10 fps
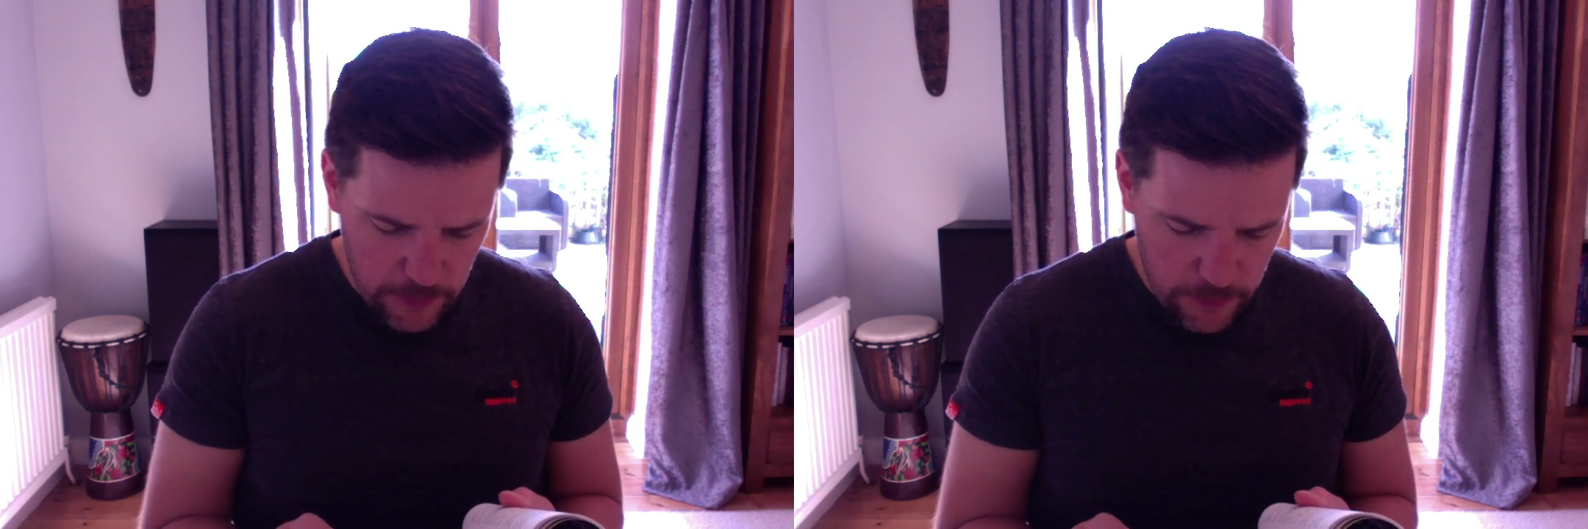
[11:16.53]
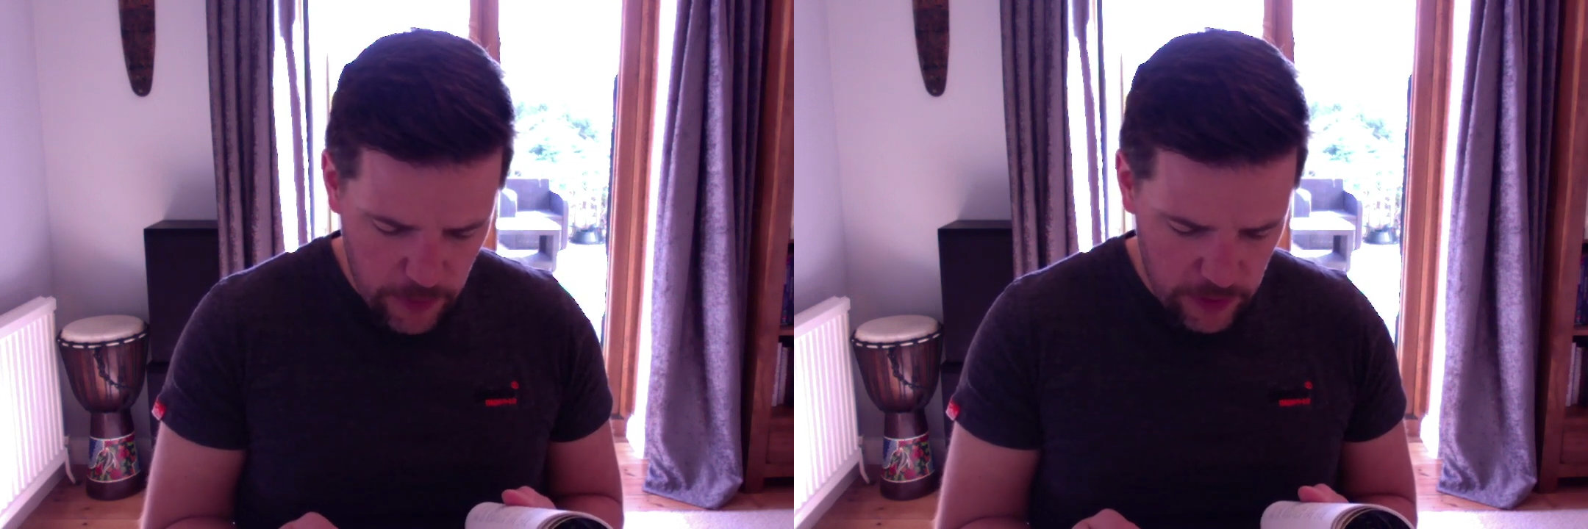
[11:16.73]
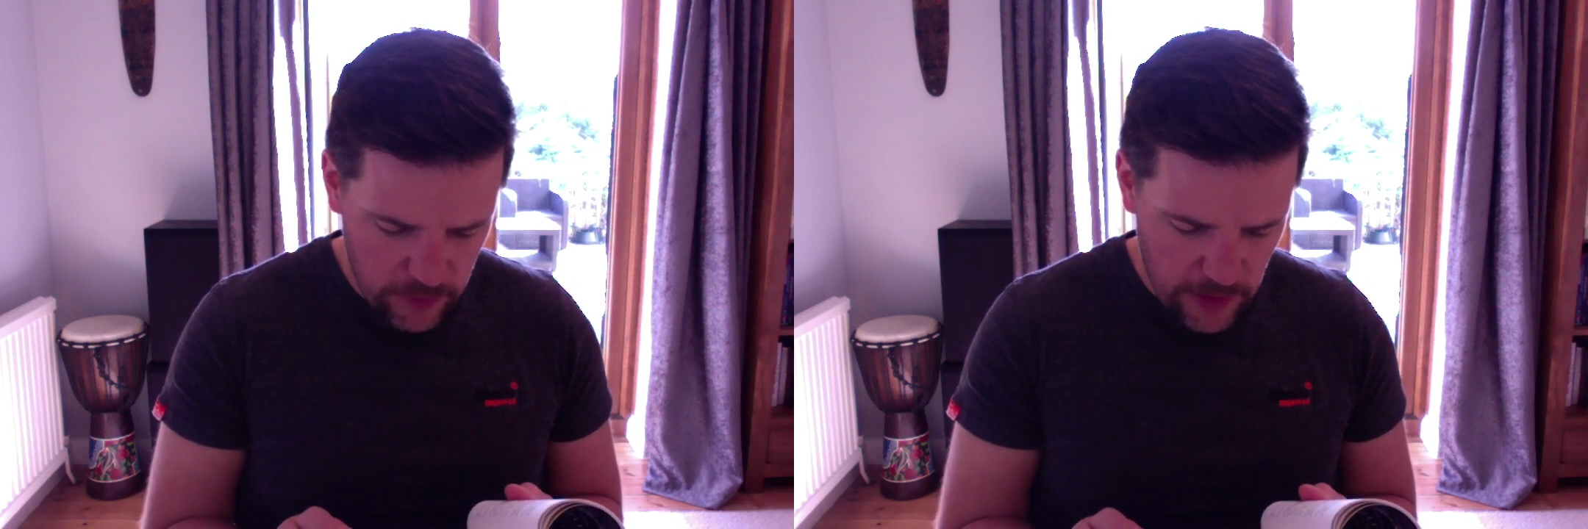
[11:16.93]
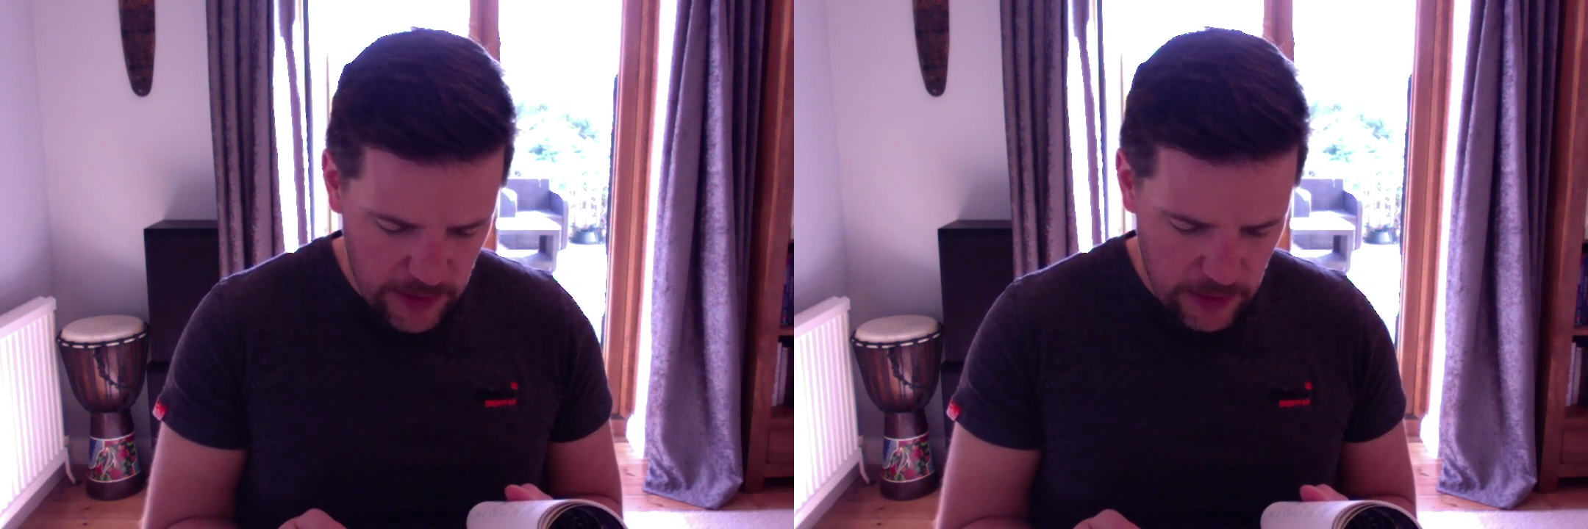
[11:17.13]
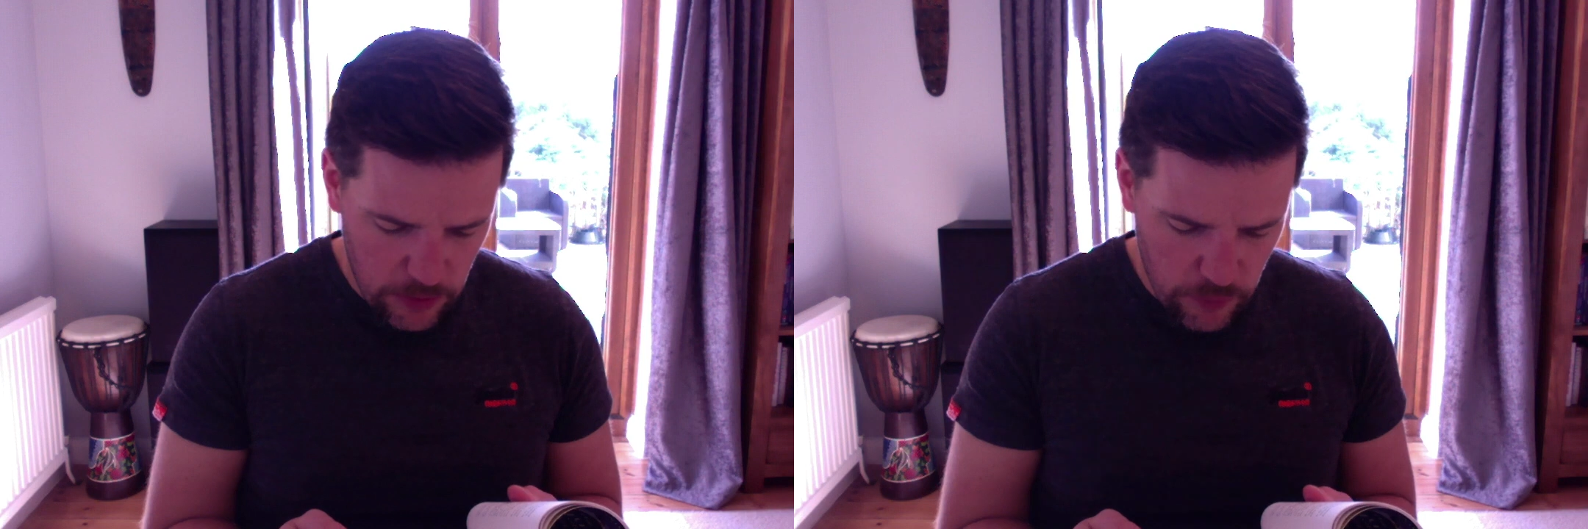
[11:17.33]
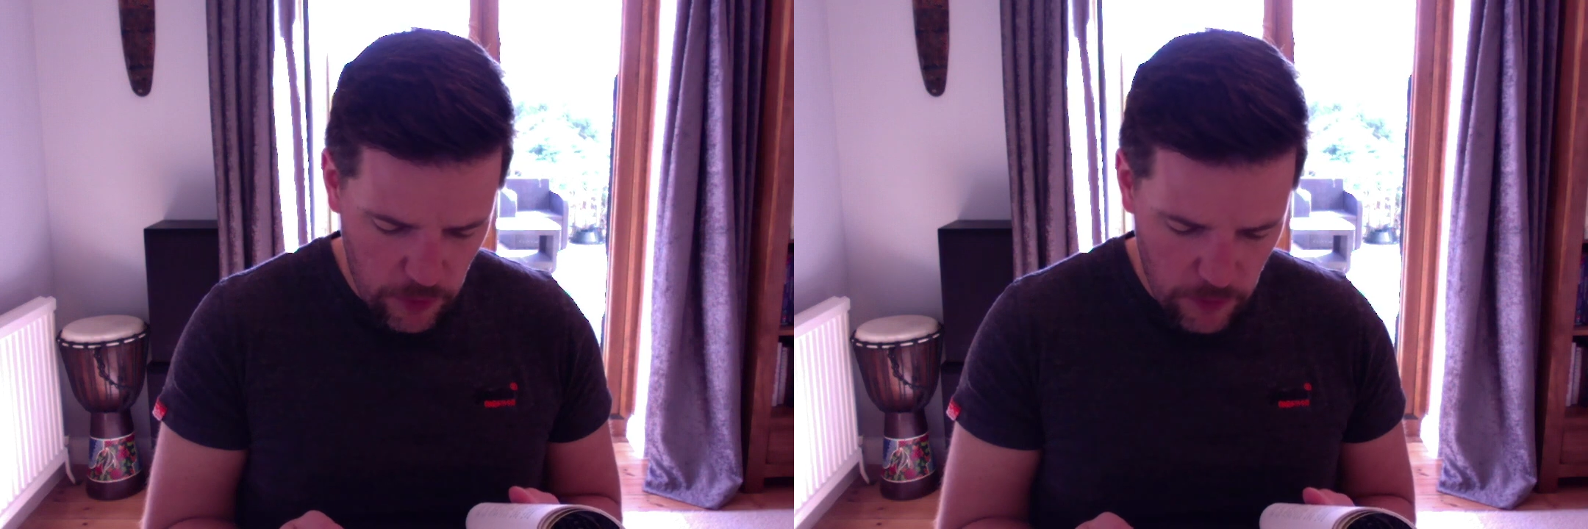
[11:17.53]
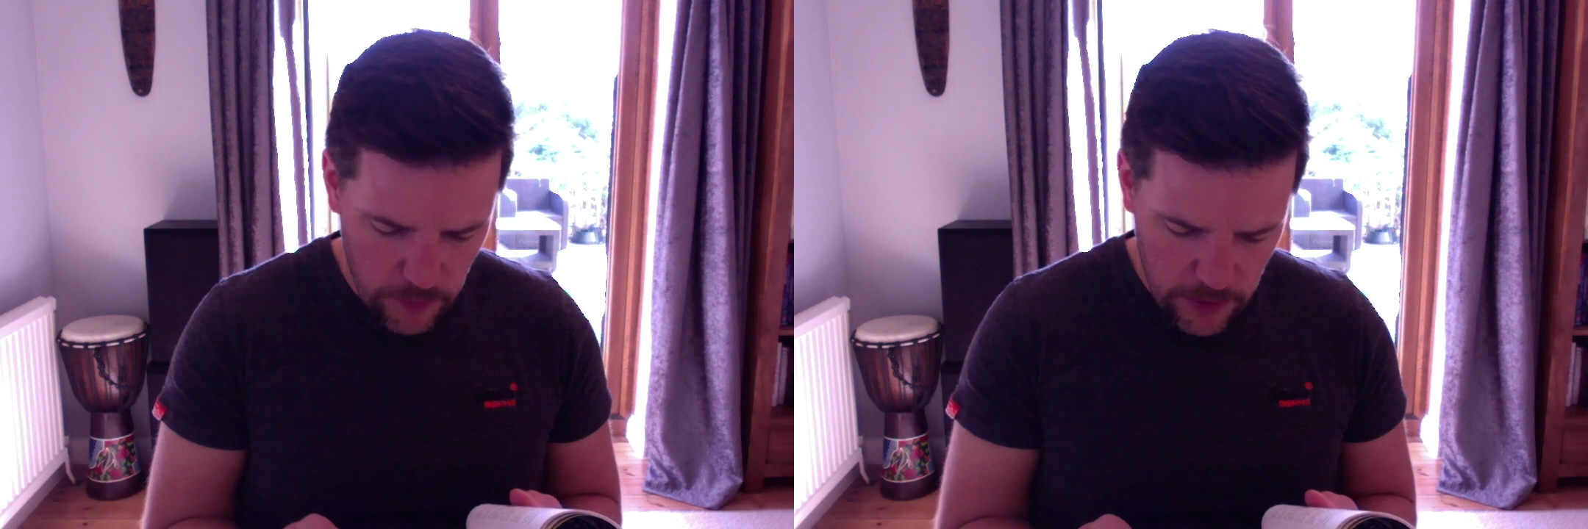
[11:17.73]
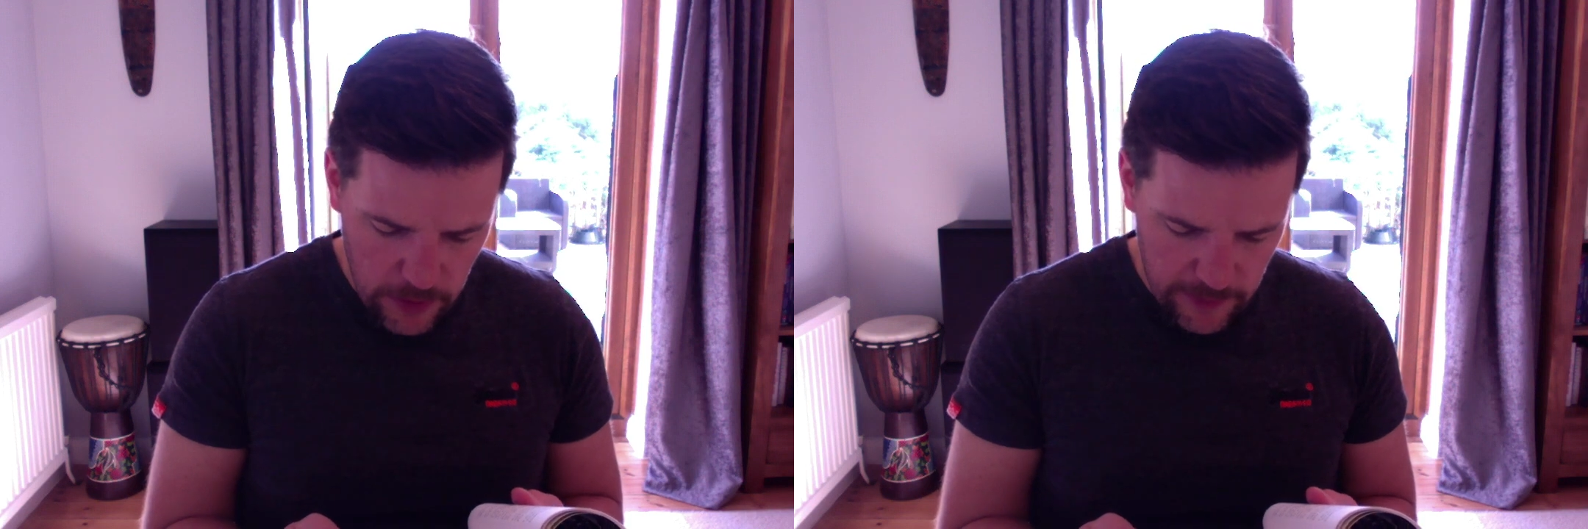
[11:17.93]
breathtaking thrill,
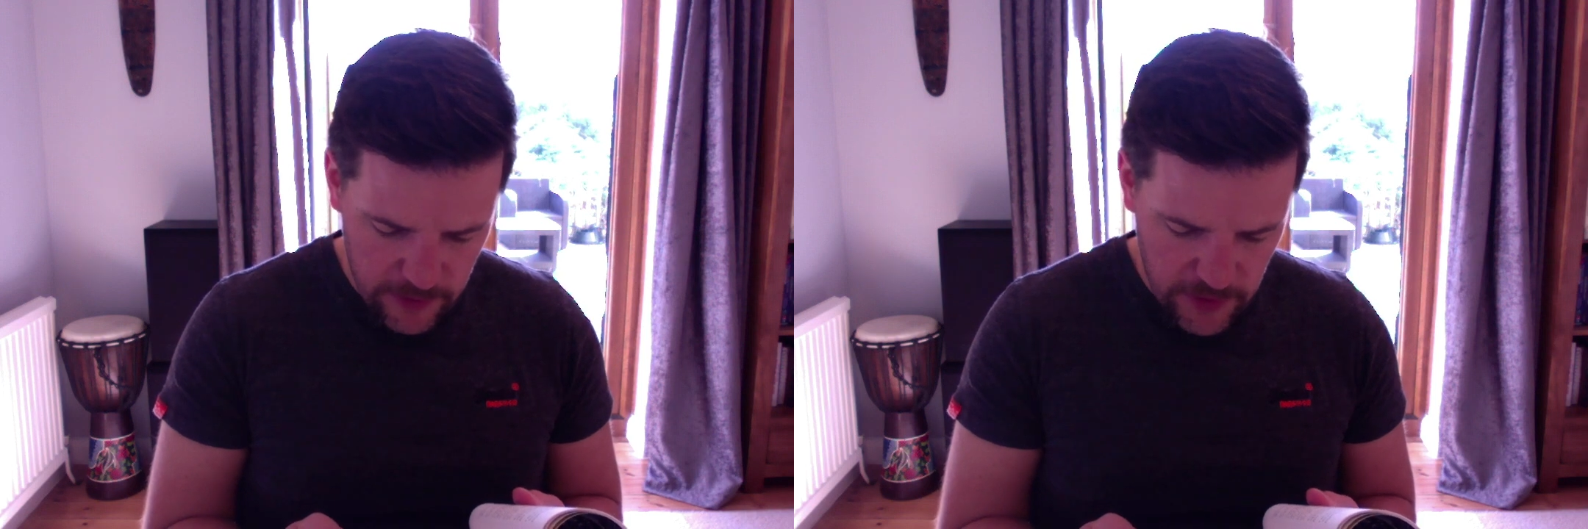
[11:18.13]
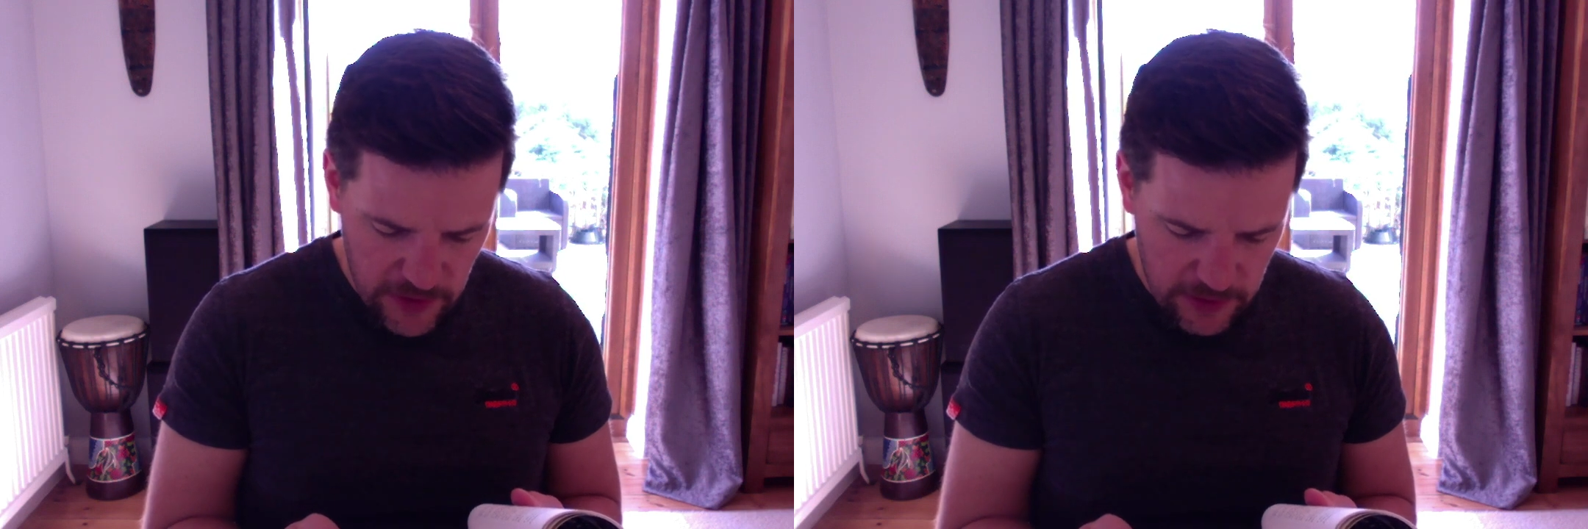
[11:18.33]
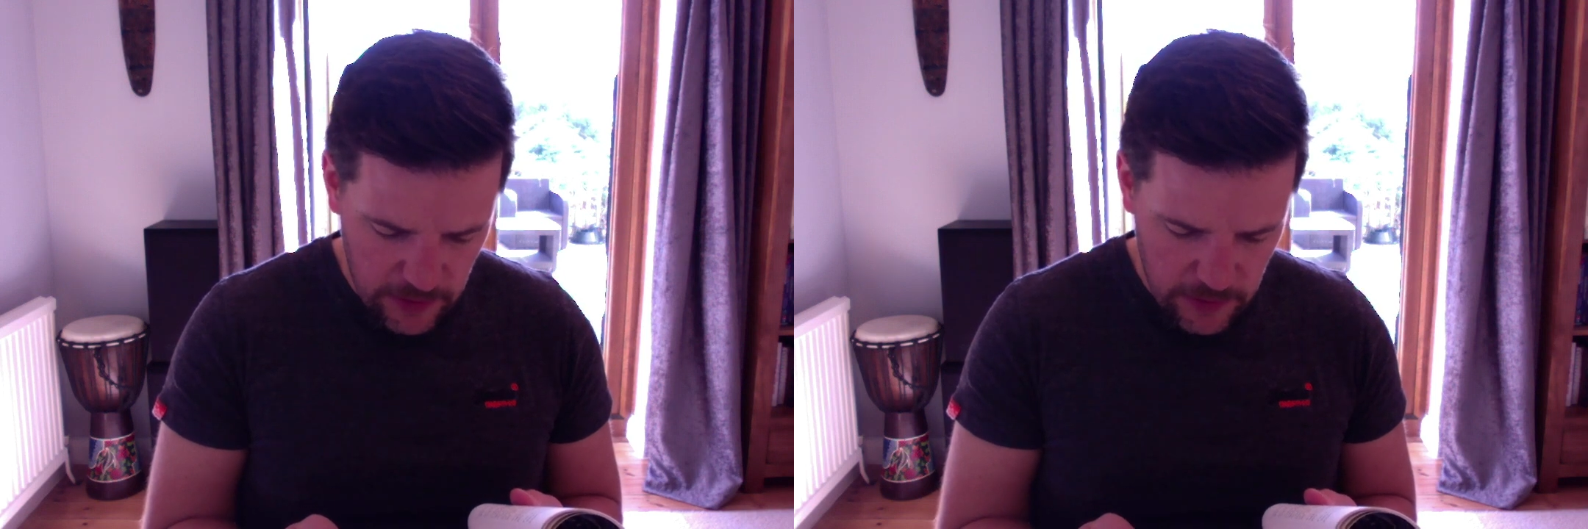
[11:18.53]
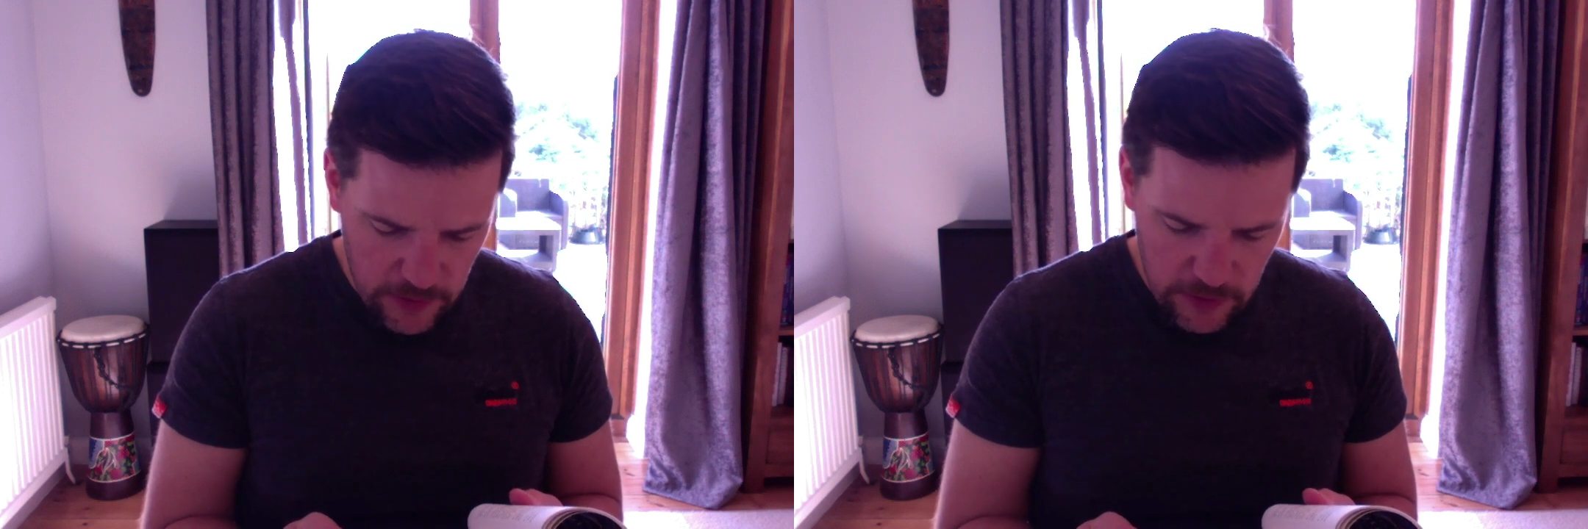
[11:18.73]
like skidding,